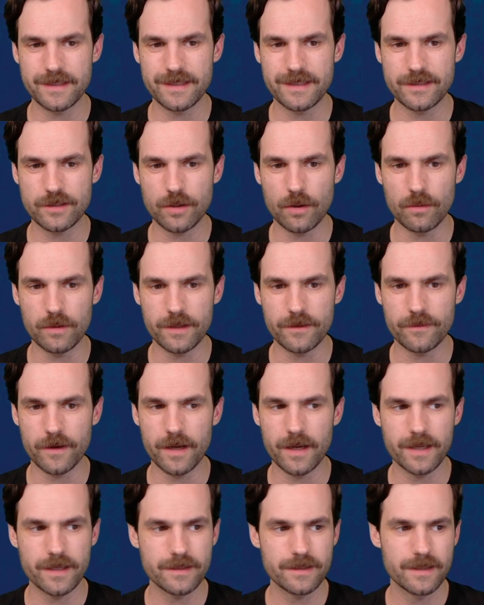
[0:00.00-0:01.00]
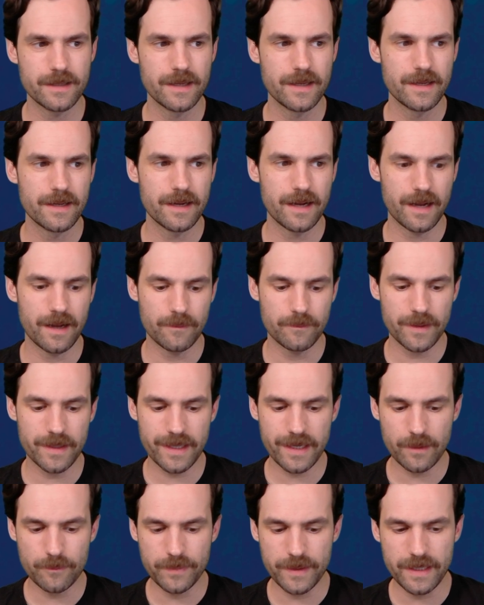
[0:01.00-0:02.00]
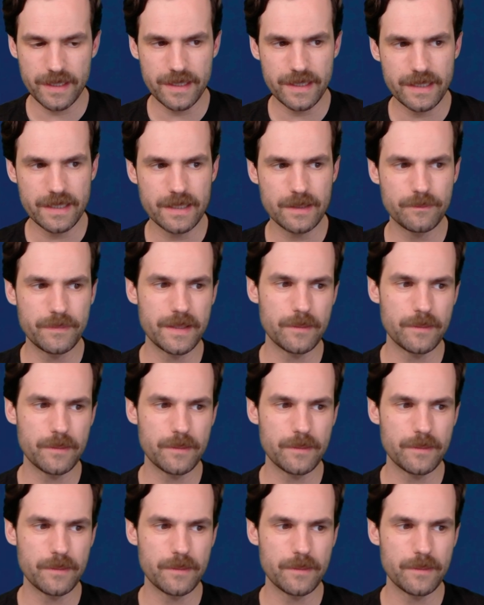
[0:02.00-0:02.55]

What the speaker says: and it's totally fine. But like a B+.